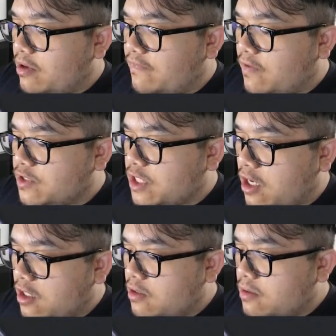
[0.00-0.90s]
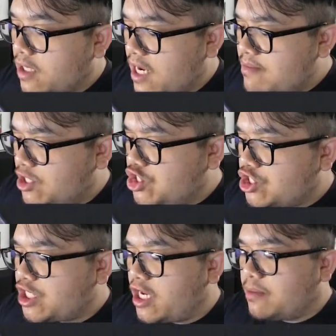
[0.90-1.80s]
Reverse Holo. And
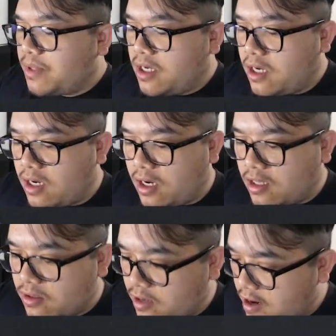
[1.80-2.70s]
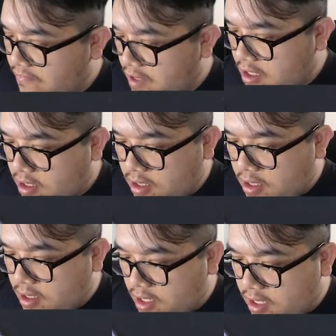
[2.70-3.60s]
Machamp Holographic.
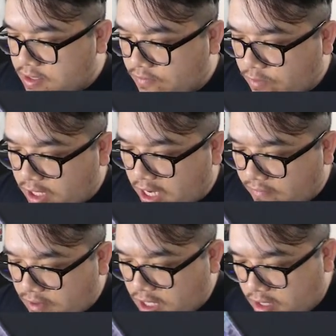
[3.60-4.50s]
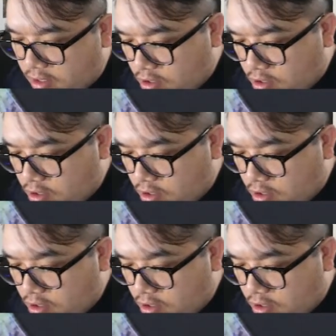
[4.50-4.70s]
As if we haven't gotten